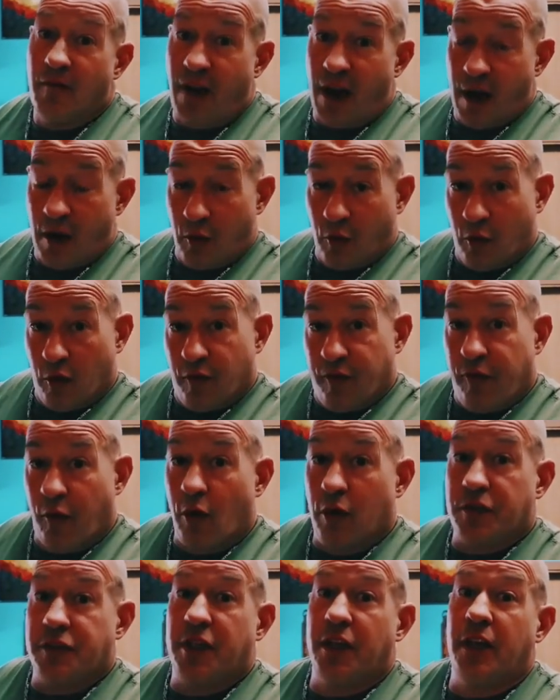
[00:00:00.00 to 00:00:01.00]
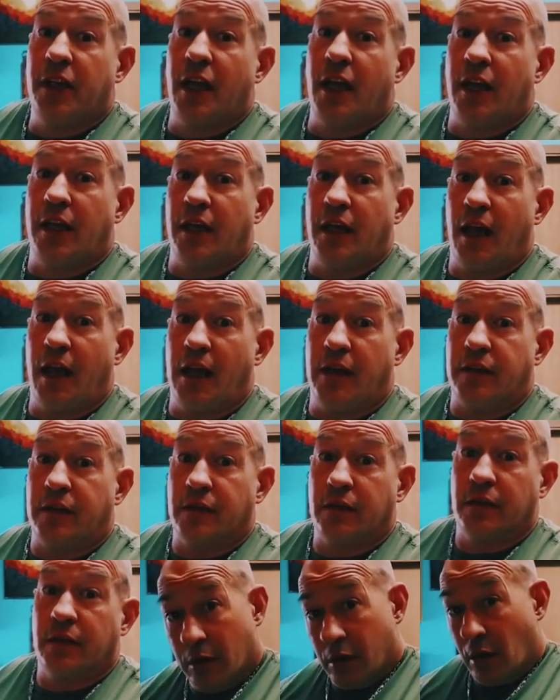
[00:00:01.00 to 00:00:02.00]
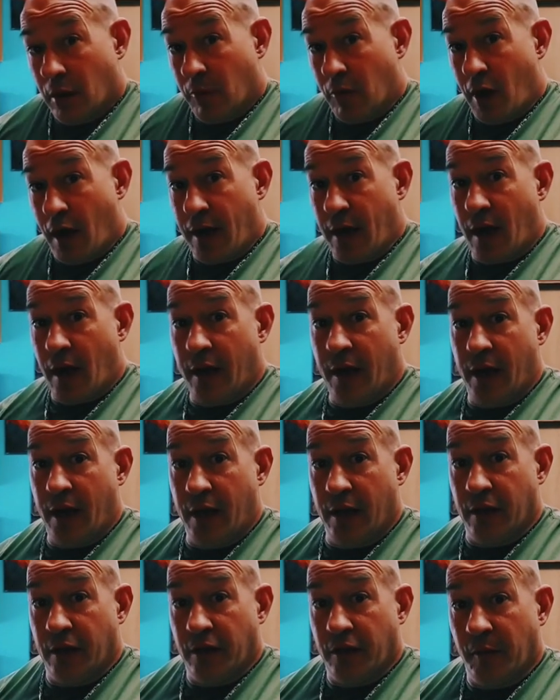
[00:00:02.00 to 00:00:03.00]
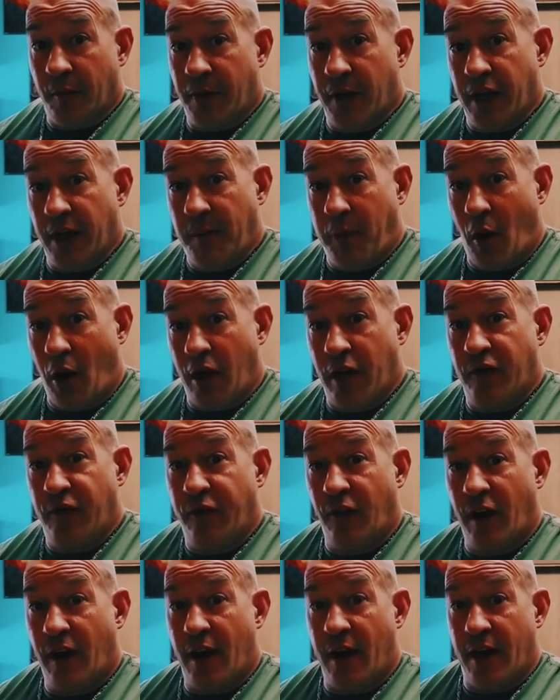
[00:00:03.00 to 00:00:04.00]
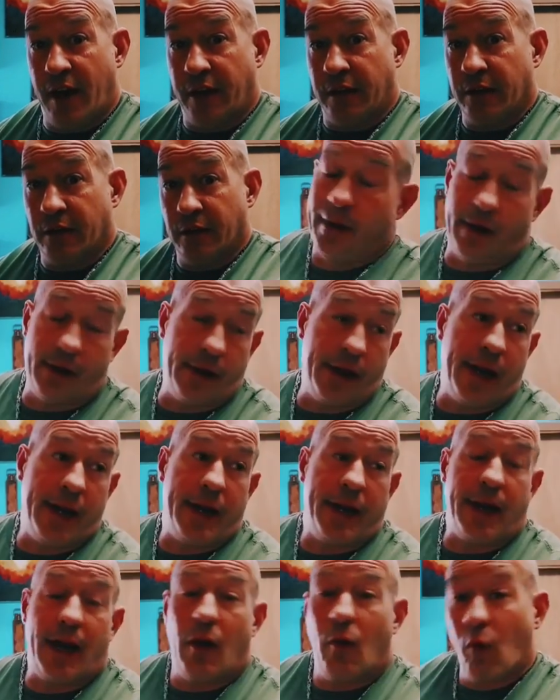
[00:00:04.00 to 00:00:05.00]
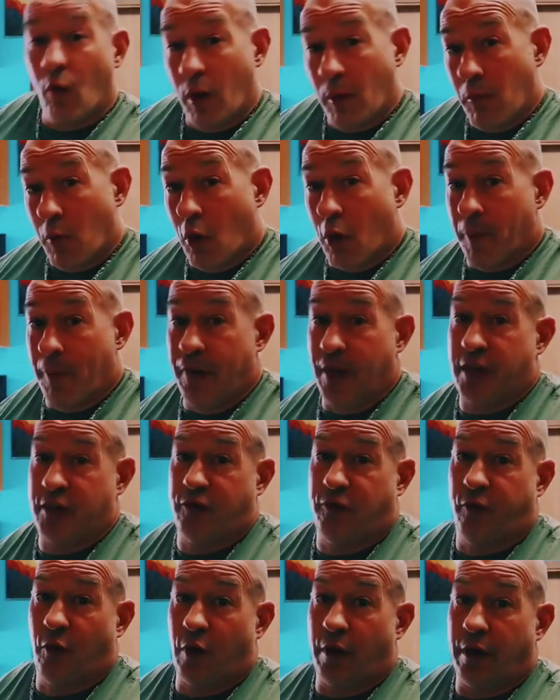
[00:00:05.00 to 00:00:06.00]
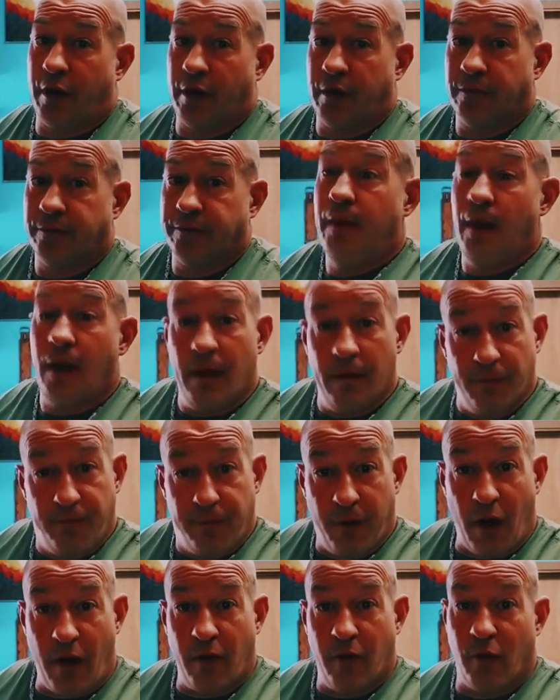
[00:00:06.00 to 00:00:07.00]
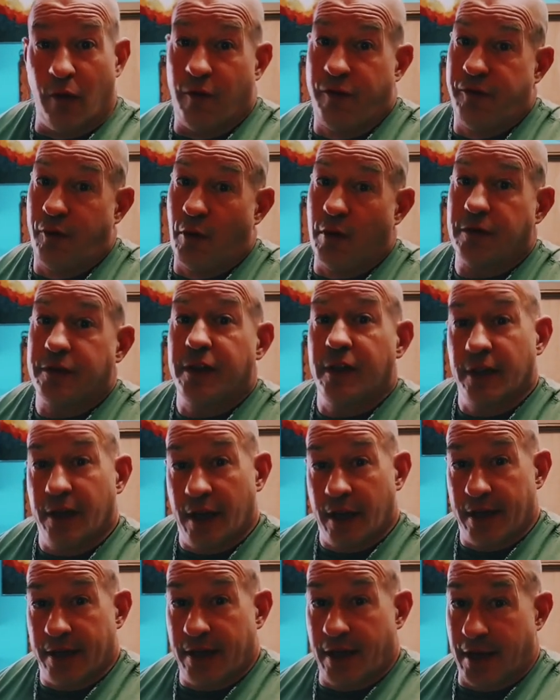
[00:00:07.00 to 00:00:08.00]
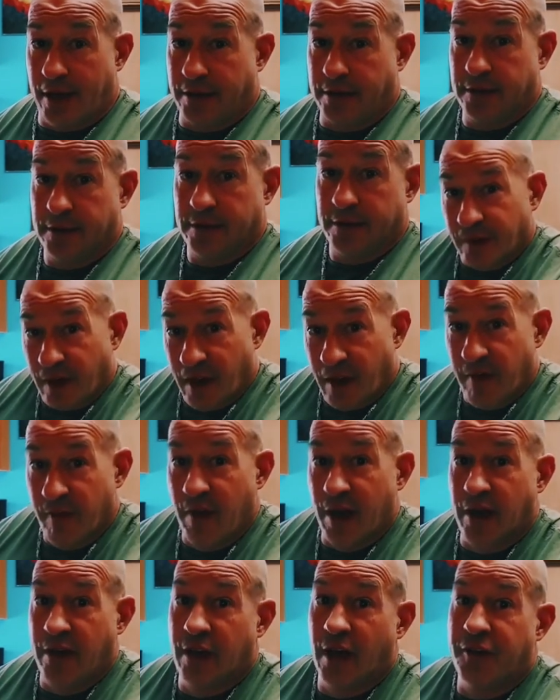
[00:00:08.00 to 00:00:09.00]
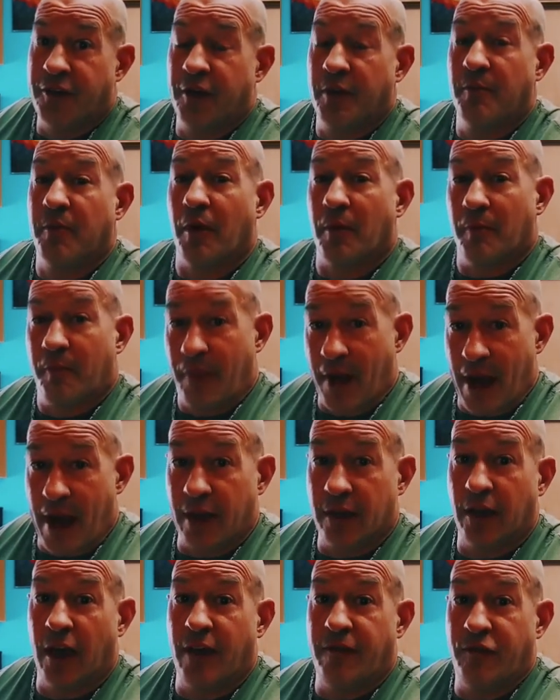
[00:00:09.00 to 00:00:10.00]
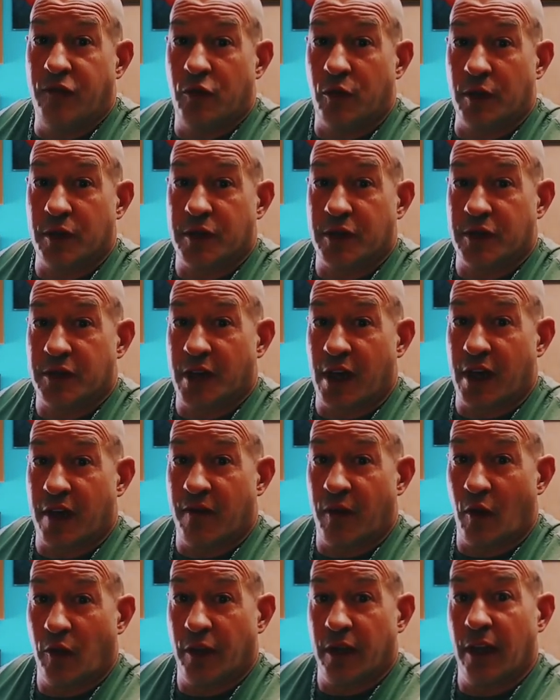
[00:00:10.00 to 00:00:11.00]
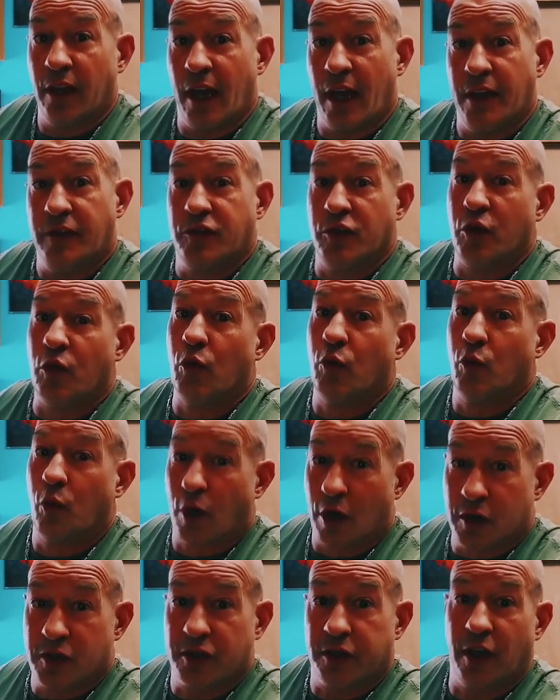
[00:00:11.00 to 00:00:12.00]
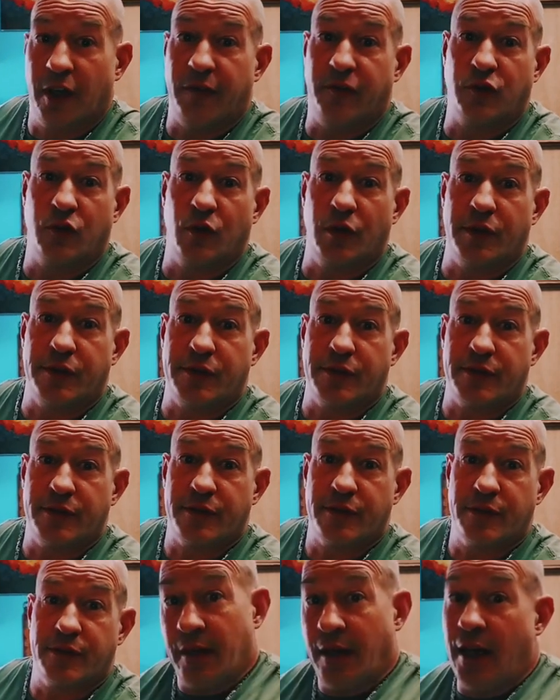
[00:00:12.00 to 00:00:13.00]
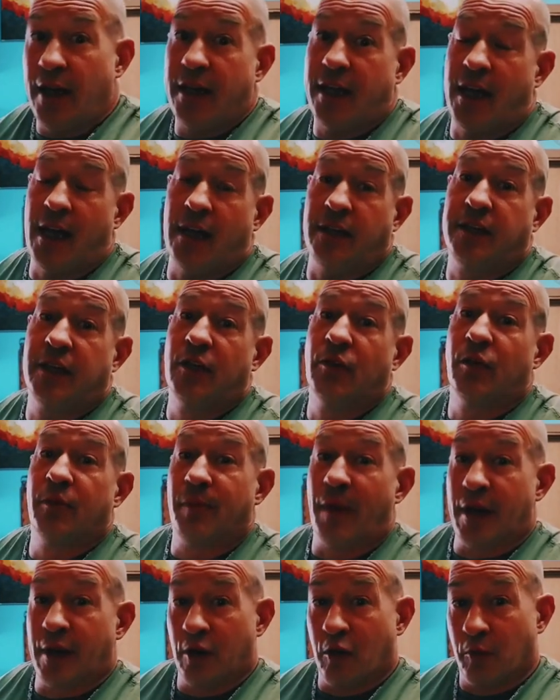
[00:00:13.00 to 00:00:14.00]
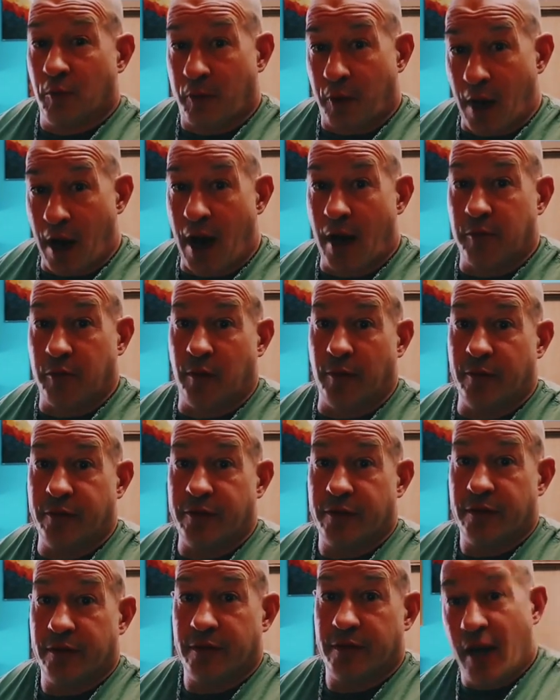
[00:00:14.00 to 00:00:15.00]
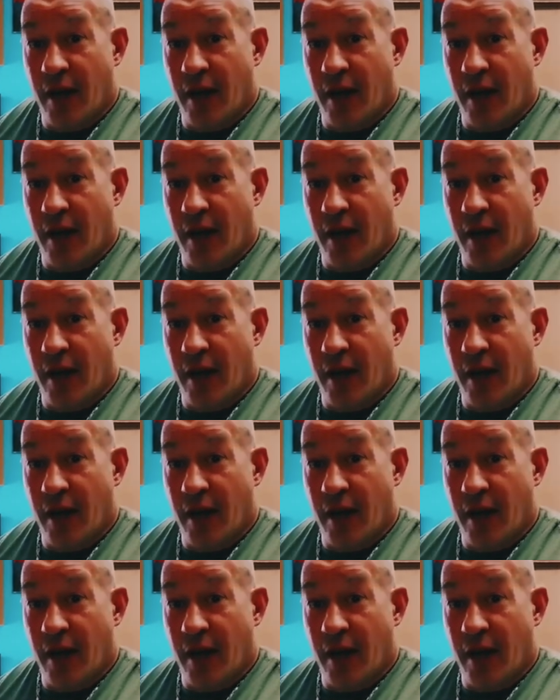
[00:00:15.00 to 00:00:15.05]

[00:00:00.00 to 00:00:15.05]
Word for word: Firewolf 1488. Come right on in. The pity party's fine. All right, I got one more pitch for you. I'm Firewolf 1488. I've made nothing but bad life choices that have only led to worse life choices. And I can't deal with my own problems.